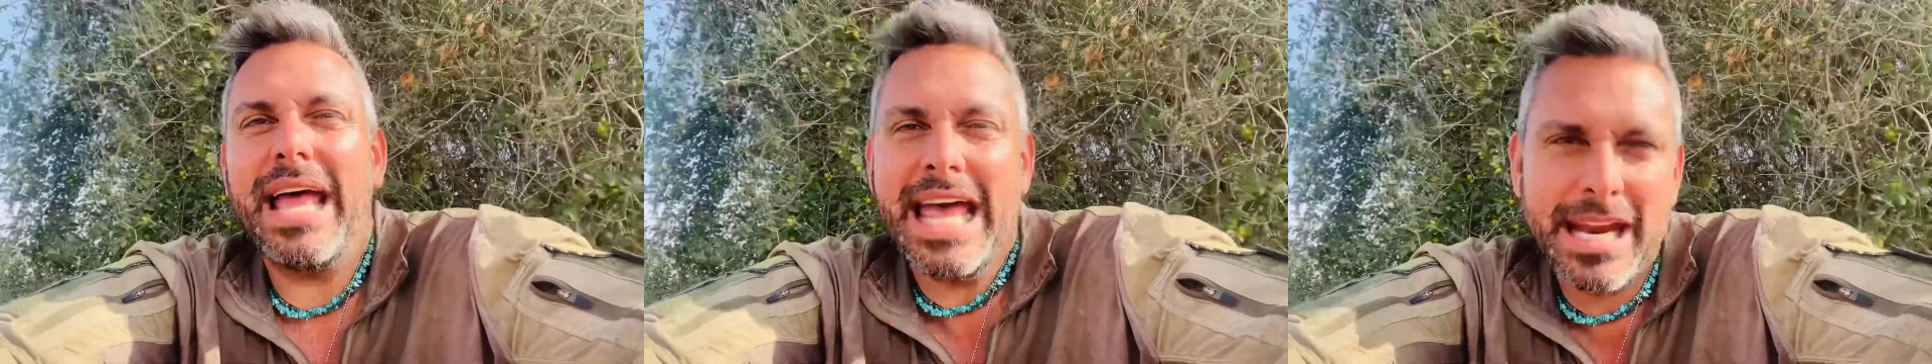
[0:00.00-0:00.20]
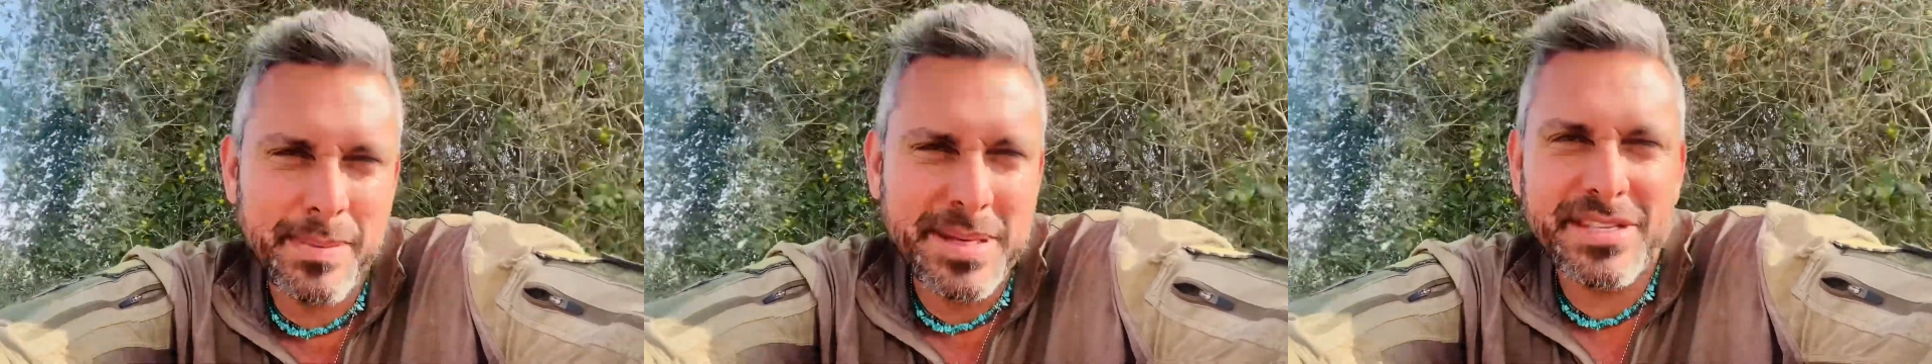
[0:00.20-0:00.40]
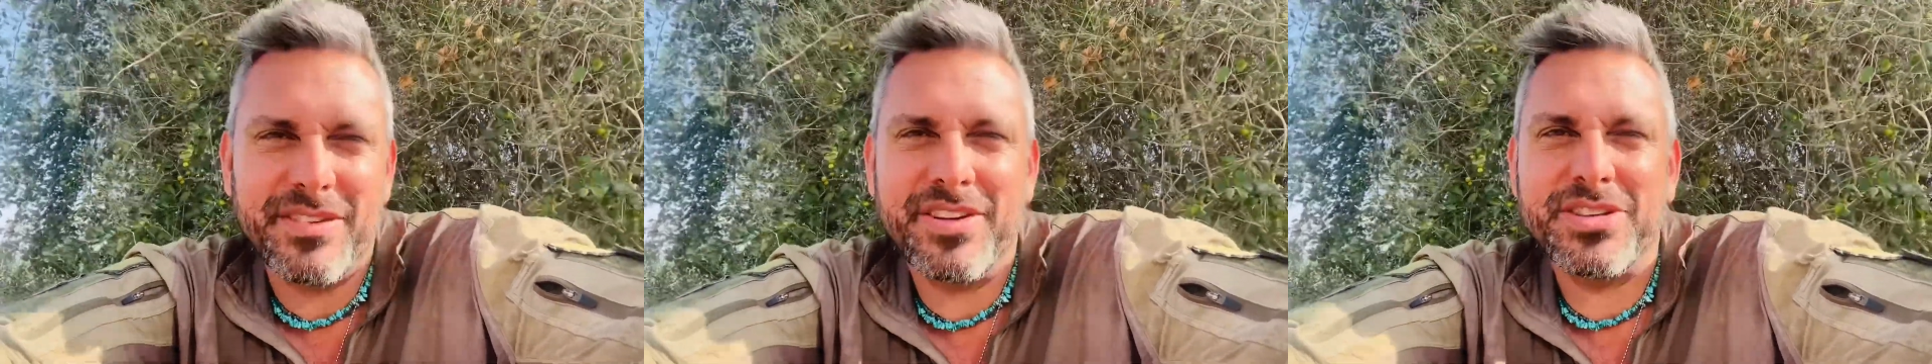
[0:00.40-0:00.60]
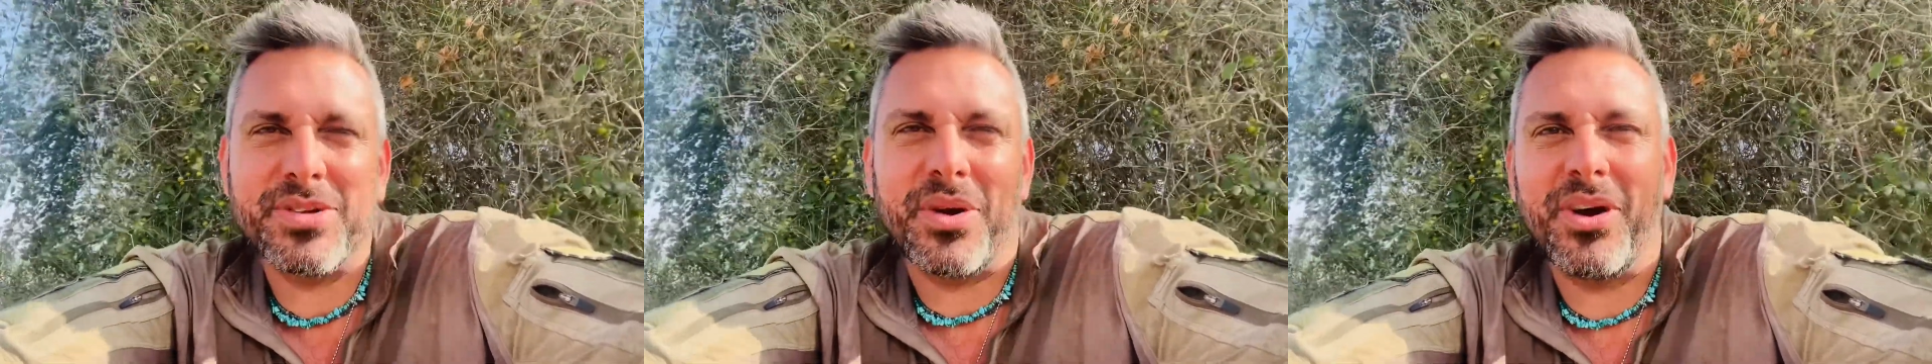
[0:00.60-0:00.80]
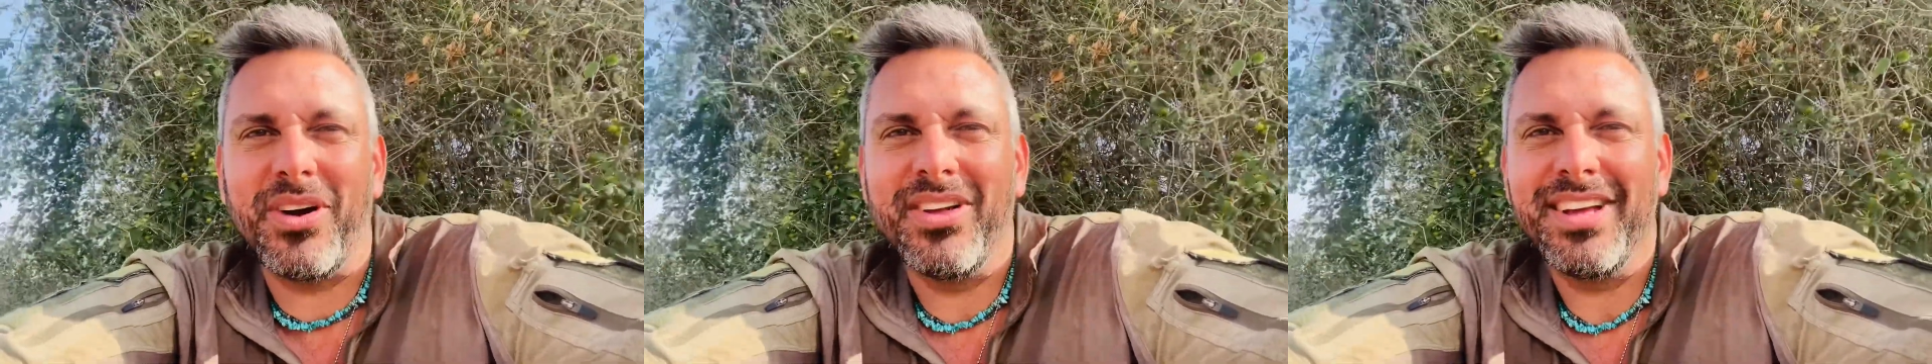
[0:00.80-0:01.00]
enemies of
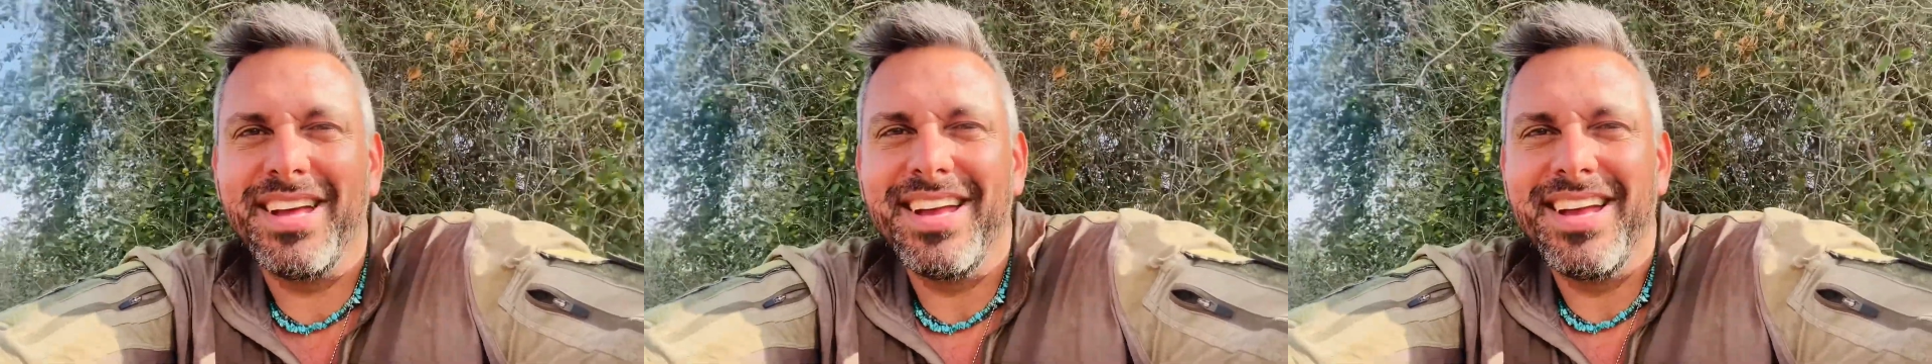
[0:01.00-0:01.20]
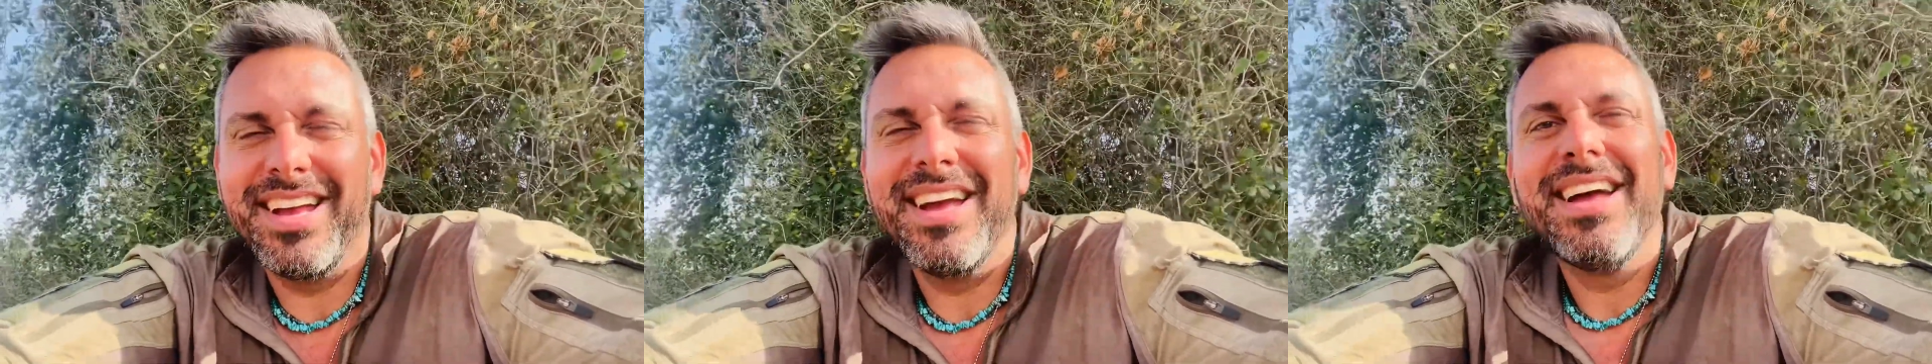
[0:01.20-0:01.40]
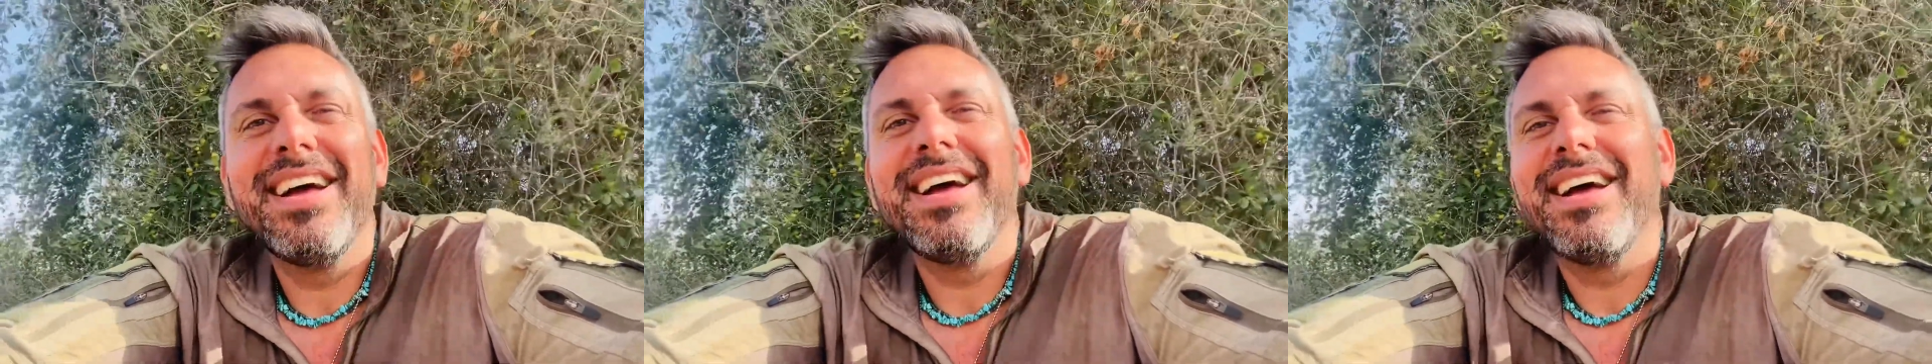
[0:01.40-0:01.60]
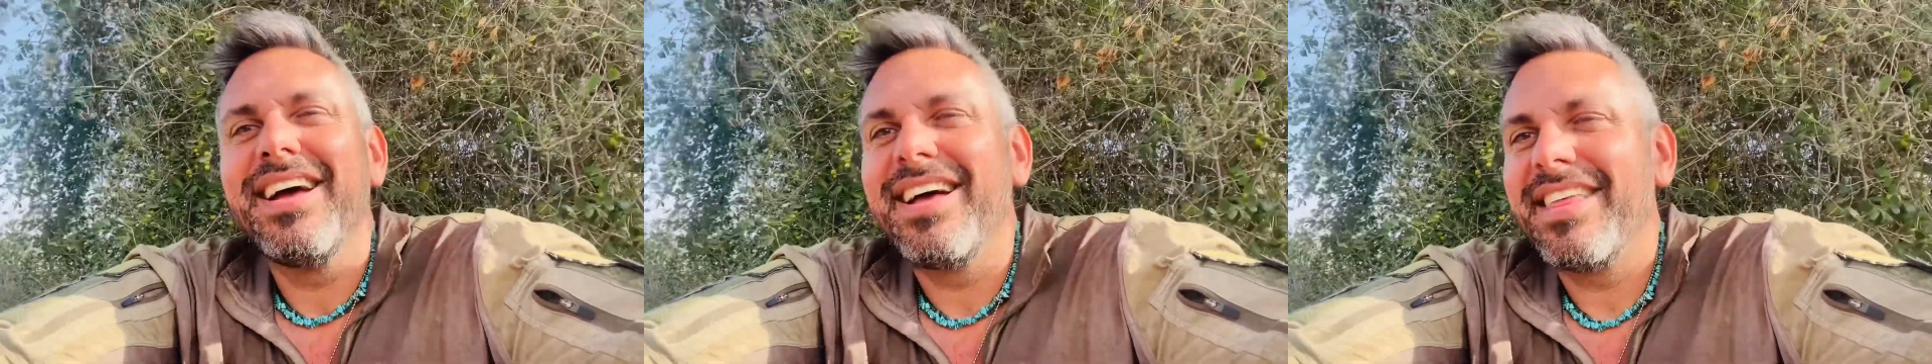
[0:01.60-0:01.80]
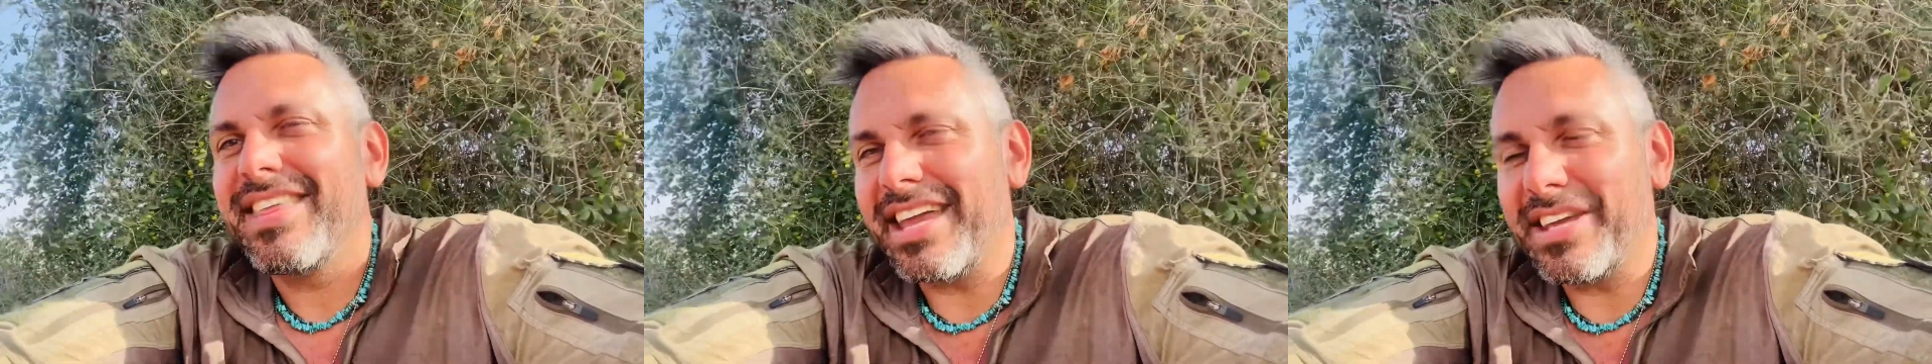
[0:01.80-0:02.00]
Israel.
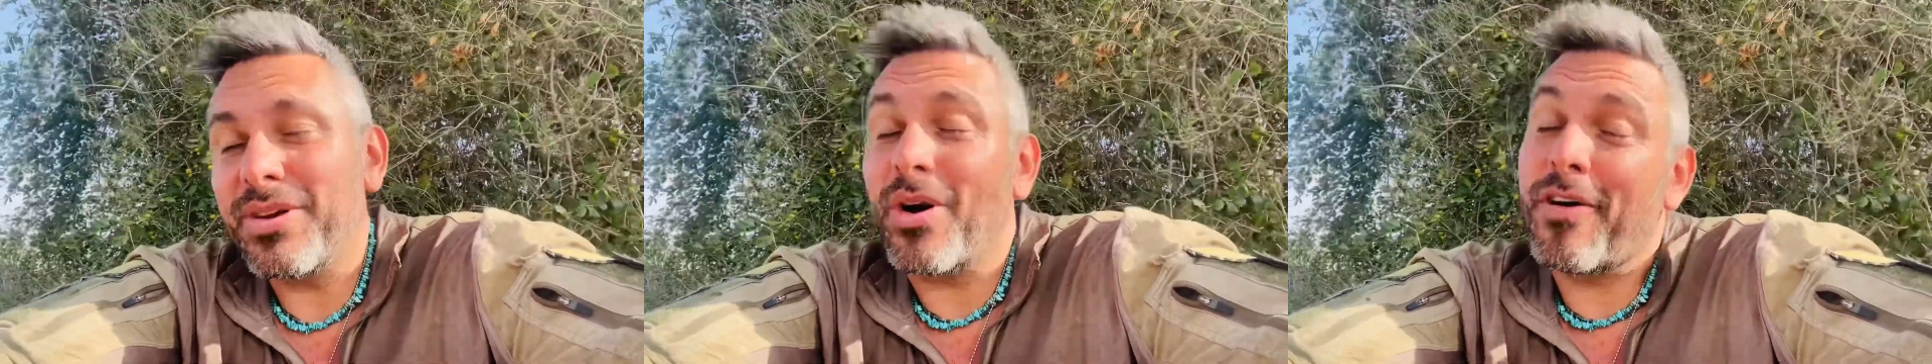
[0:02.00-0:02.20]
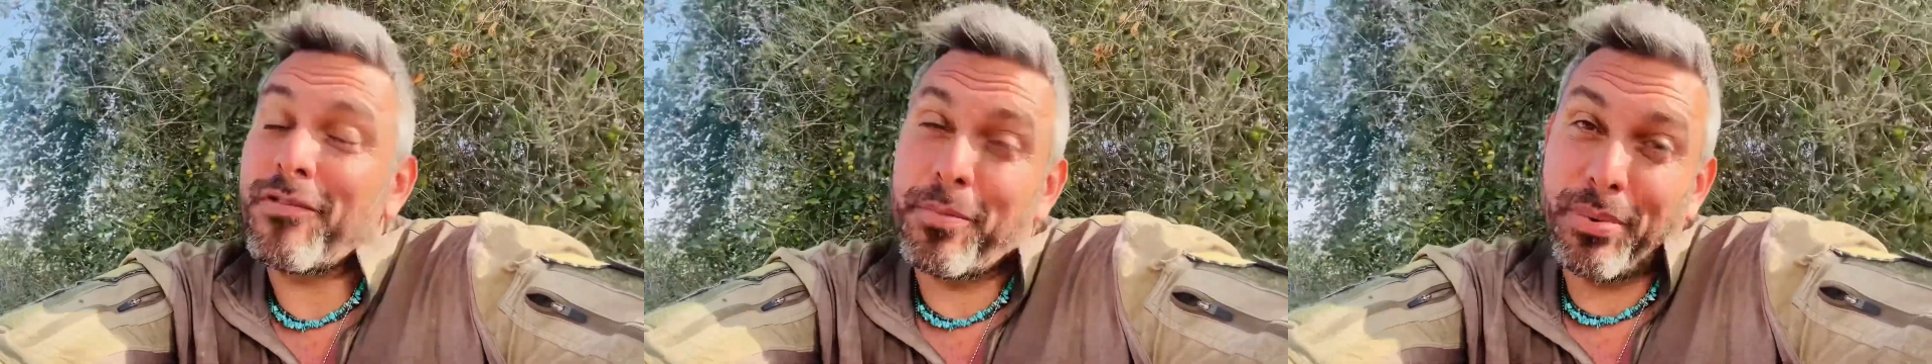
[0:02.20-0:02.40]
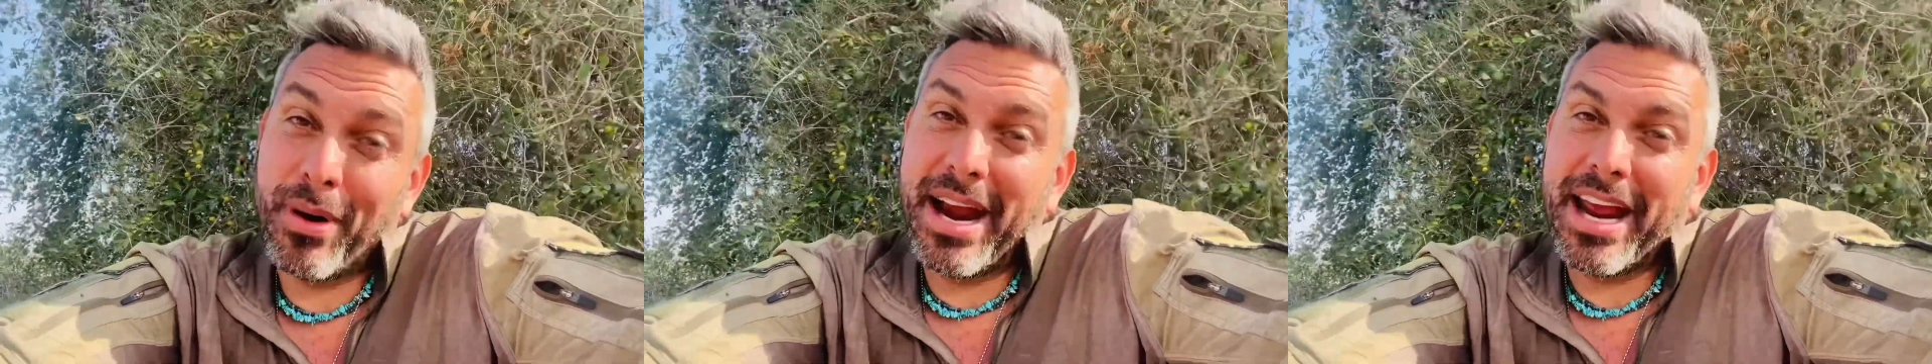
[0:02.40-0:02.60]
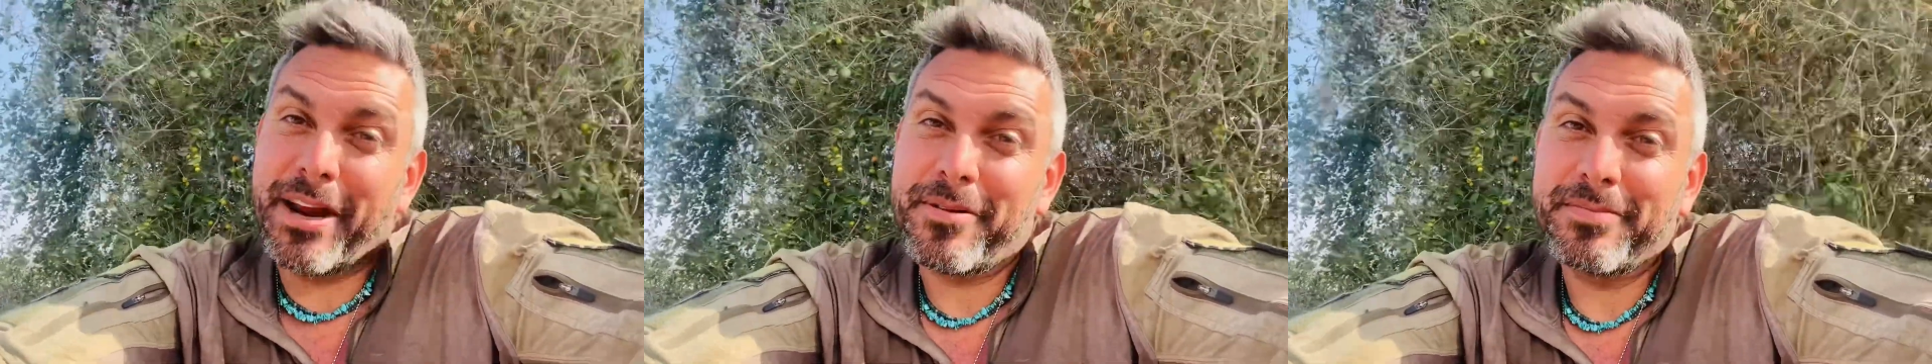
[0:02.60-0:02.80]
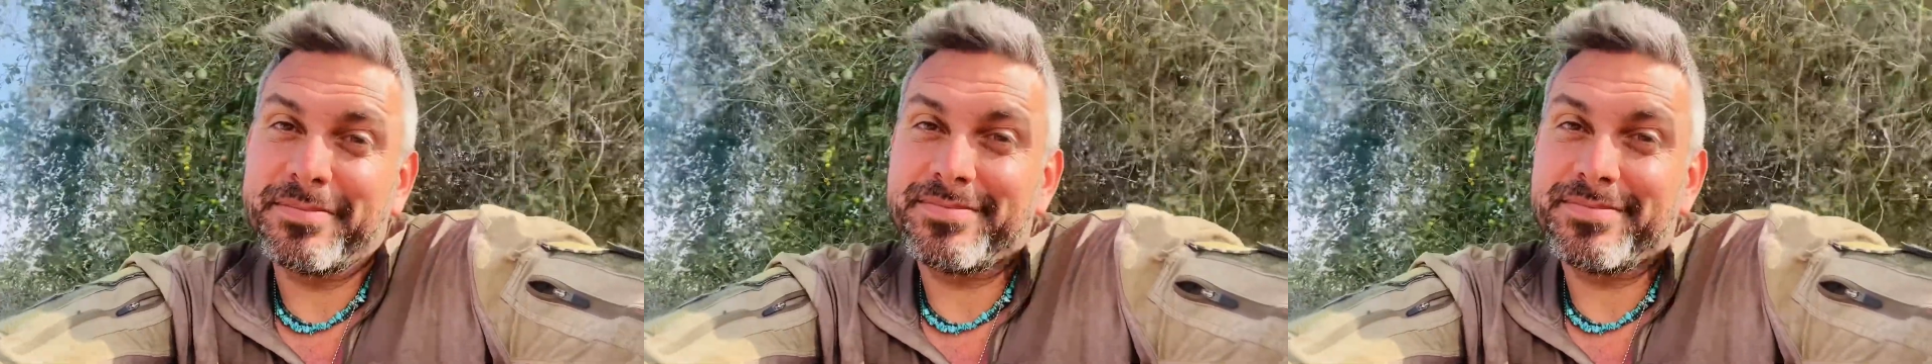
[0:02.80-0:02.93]
Thank you all for praying.